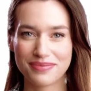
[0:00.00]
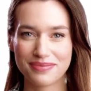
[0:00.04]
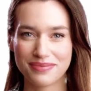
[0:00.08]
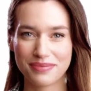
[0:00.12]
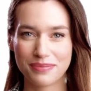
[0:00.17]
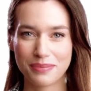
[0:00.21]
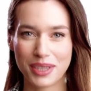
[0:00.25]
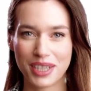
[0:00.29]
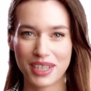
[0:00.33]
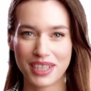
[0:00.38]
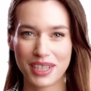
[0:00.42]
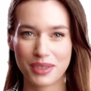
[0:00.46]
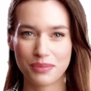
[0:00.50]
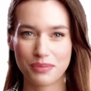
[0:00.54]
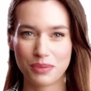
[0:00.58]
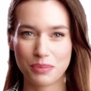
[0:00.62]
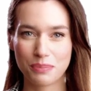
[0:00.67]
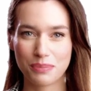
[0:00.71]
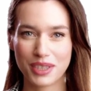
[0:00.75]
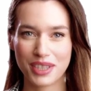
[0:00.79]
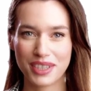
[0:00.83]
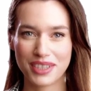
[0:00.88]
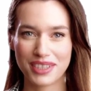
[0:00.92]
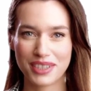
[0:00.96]
By
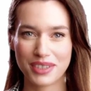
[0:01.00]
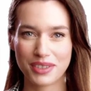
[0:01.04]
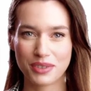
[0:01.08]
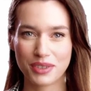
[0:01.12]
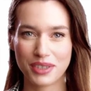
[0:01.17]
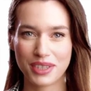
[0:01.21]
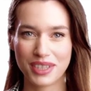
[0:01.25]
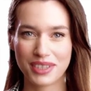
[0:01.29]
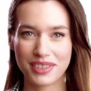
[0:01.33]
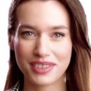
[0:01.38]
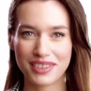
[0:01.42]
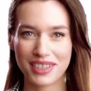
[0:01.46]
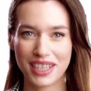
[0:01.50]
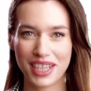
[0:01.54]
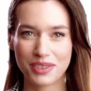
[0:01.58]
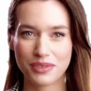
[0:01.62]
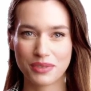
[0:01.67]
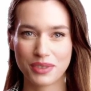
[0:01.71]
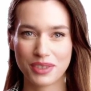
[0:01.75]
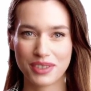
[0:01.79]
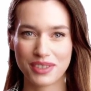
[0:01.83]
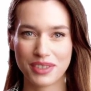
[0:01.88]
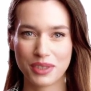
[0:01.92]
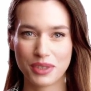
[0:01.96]
implementing strong
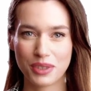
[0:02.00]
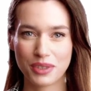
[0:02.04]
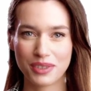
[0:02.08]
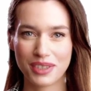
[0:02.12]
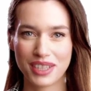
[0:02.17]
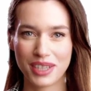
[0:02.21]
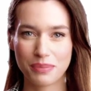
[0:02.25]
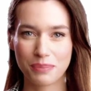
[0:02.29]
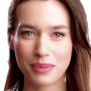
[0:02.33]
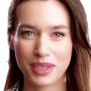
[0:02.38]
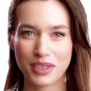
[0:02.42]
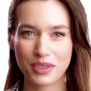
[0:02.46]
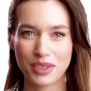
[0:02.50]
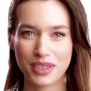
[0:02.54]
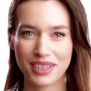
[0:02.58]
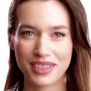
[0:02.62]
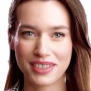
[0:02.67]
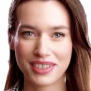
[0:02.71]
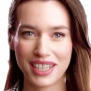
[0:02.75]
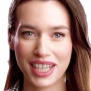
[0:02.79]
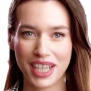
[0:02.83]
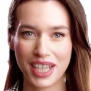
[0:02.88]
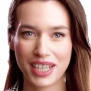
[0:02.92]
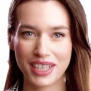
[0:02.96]
cybersecurity
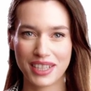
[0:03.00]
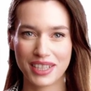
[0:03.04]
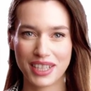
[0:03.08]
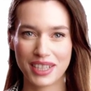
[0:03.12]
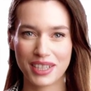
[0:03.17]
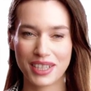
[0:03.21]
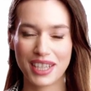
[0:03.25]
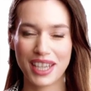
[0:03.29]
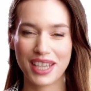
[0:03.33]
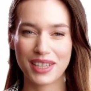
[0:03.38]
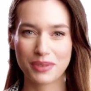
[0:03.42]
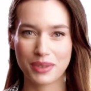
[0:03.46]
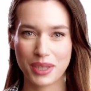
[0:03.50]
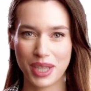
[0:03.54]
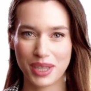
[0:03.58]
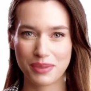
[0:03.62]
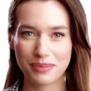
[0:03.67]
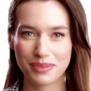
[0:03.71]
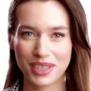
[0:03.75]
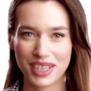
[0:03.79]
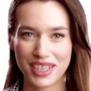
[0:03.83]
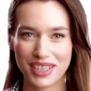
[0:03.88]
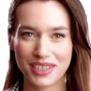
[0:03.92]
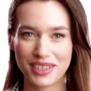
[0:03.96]
measures, telecom
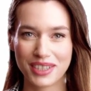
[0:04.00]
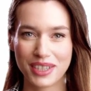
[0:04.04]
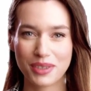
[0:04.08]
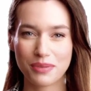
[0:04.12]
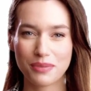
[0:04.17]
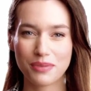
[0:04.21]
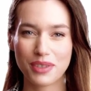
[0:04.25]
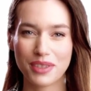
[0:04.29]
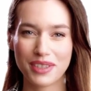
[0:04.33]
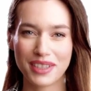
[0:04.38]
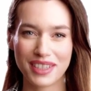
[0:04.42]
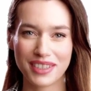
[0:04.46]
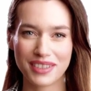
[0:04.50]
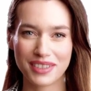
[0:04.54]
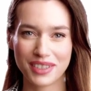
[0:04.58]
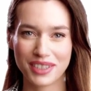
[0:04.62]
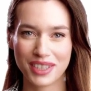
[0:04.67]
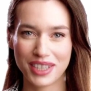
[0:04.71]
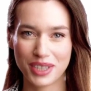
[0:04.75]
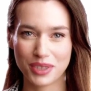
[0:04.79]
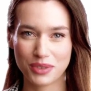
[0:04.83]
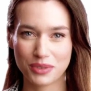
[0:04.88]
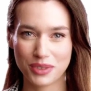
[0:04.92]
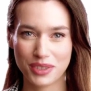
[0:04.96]
companies can protect their
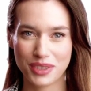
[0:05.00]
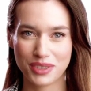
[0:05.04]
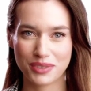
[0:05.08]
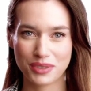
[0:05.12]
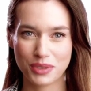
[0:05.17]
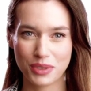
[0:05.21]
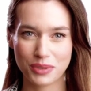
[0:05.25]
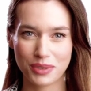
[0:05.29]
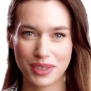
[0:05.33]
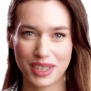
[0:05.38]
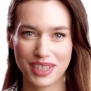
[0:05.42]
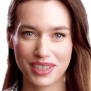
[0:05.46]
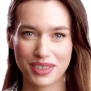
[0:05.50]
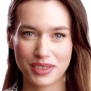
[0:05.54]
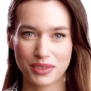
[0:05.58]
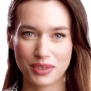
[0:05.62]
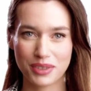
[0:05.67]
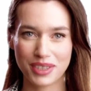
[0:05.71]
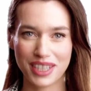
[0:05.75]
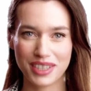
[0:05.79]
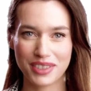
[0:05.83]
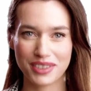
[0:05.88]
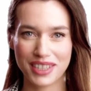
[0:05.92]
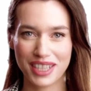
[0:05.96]
networks from these
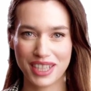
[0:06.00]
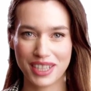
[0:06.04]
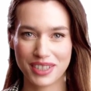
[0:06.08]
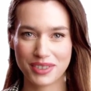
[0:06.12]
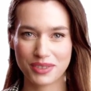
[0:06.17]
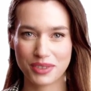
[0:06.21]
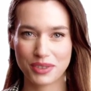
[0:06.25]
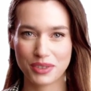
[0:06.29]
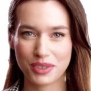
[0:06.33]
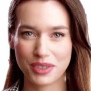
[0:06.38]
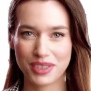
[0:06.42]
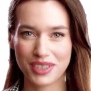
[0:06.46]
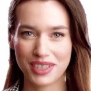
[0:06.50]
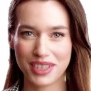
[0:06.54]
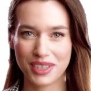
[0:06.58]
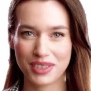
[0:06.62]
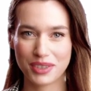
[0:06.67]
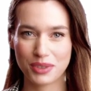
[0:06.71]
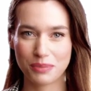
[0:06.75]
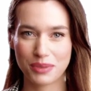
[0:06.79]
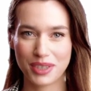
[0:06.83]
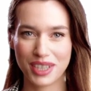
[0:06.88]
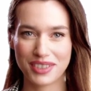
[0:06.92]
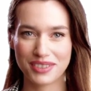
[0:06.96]
threats and ensure they
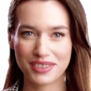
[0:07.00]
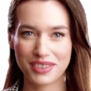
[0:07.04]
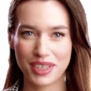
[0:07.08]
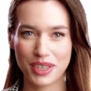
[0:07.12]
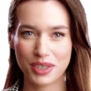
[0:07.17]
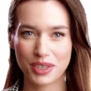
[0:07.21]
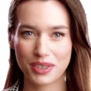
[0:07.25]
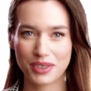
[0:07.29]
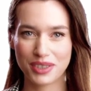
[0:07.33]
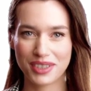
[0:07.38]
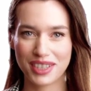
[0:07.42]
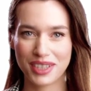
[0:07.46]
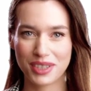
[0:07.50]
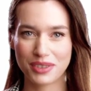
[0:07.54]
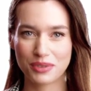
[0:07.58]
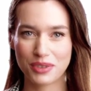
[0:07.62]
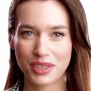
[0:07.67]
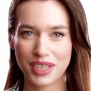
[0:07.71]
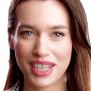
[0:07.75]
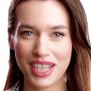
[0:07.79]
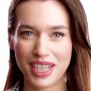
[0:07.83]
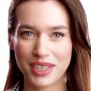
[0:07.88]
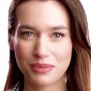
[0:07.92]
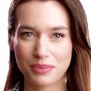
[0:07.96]
remain secure and
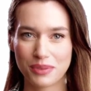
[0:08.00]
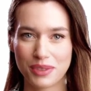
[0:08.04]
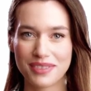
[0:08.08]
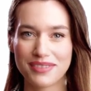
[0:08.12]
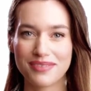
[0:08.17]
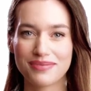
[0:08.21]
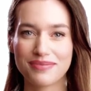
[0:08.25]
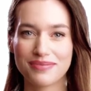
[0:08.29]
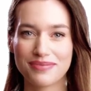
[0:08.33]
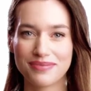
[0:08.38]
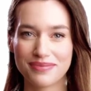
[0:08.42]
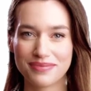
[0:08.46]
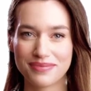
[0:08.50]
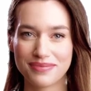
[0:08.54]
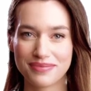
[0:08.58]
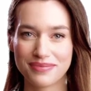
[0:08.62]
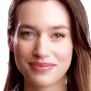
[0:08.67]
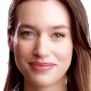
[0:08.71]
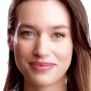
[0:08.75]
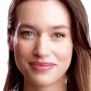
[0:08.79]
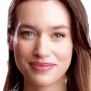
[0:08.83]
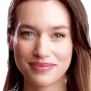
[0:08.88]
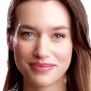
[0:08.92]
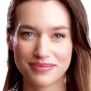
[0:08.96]
reliable.
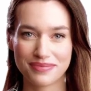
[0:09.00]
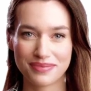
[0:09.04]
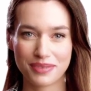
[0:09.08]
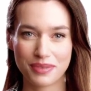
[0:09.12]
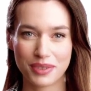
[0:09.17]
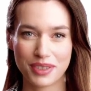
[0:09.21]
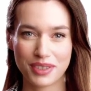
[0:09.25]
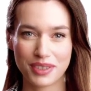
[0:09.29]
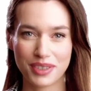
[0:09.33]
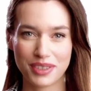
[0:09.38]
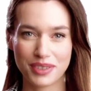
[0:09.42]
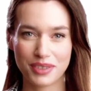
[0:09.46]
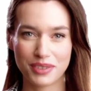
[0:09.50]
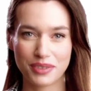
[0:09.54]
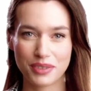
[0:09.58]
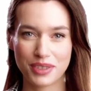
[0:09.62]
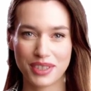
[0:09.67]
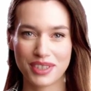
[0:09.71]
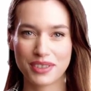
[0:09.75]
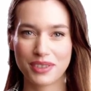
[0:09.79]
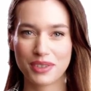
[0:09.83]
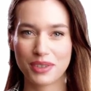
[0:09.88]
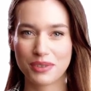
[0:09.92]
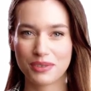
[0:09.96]
Reduced
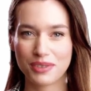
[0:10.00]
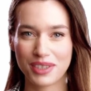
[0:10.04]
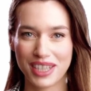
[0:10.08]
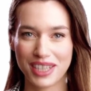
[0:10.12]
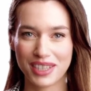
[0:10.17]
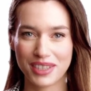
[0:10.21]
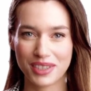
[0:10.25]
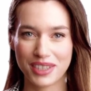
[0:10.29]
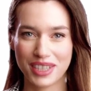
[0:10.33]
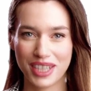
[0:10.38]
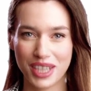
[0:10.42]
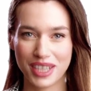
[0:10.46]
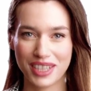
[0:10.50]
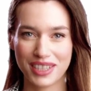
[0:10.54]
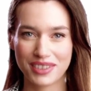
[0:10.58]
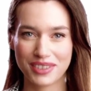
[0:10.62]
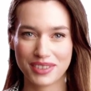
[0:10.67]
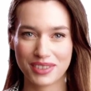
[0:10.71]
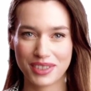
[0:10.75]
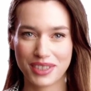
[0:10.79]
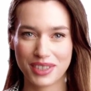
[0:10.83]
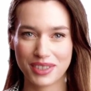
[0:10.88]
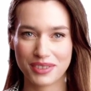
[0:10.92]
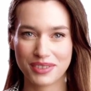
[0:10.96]
risk of data
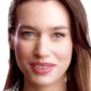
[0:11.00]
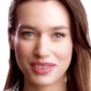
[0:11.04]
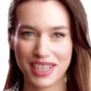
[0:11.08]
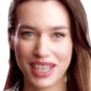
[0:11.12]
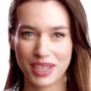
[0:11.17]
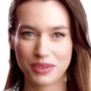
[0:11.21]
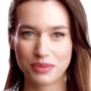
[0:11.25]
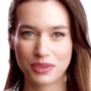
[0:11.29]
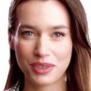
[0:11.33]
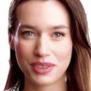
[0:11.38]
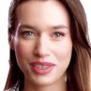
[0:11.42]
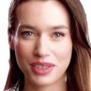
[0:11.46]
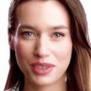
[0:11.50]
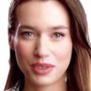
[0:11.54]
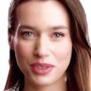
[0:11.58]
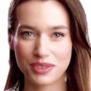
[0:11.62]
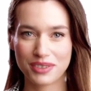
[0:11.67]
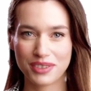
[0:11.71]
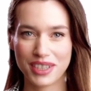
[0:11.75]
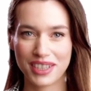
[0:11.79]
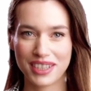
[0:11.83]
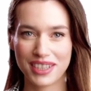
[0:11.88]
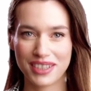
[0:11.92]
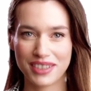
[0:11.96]
loss.
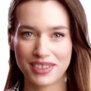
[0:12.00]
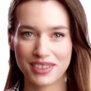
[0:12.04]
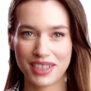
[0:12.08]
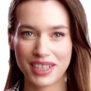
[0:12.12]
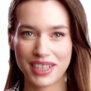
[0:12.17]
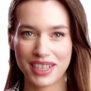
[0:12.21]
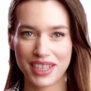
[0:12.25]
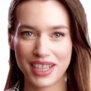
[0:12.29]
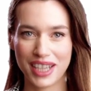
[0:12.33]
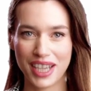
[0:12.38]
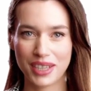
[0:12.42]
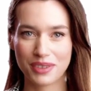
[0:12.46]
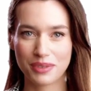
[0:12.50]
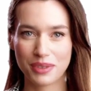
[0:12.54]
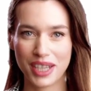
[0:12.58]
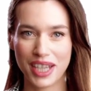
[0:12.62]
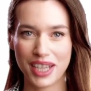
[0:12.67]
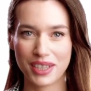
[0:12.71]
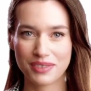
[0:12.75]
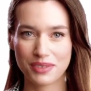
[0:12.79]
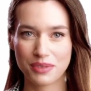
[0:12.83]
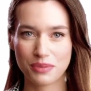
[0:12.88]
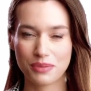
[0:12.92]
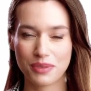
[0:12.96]
Cybersecurity in telecom
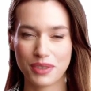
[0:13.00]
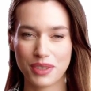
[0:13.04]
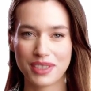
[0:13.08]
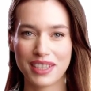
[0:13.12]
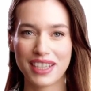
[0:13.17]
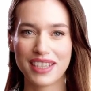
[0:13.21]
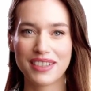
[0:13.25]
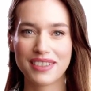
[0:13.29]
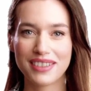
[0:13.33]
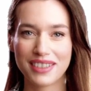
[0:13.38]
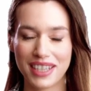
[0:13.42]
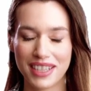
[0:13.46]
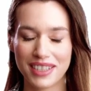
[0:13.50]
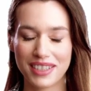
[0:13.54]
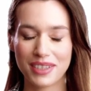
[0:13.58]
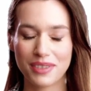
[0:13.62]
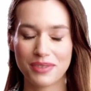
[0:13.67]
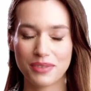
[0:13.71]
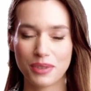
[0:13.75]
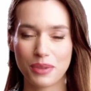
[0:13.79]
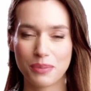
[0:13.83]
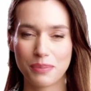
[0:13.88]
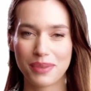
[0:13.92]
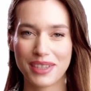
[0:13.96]
helps protect
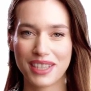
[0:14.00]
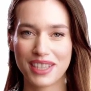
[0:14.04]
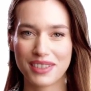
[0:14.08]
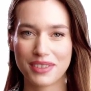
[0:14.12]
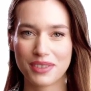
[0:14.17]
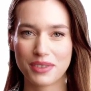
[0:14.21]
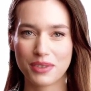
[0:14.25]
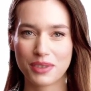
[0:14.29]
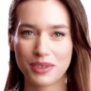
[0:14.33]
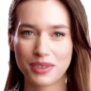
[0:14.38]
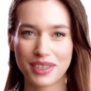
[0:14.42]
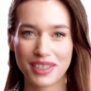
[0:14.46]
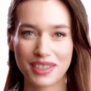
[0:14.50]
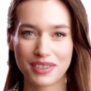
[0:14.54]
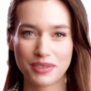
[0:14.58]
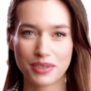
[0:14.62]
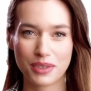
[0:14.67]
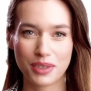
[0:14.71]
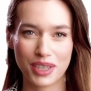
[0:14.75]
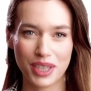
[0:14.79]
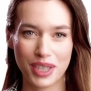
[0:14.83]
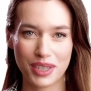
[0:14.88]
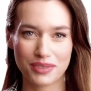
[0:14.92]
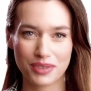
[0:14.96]
data from being stolen
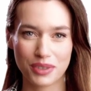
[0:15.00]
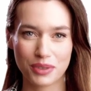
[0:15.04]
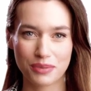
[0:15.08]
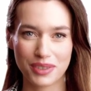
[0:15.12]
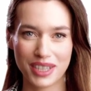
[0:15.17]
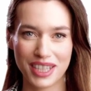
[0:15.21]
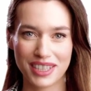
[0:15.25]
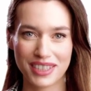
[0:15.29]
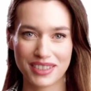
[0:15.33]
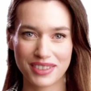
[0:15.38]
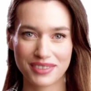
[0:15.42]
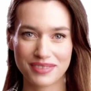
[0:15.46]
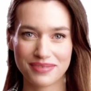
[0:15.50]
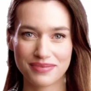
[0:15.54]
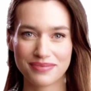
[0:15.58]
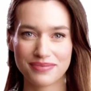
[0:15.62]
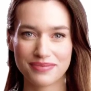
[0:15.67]
or compromised.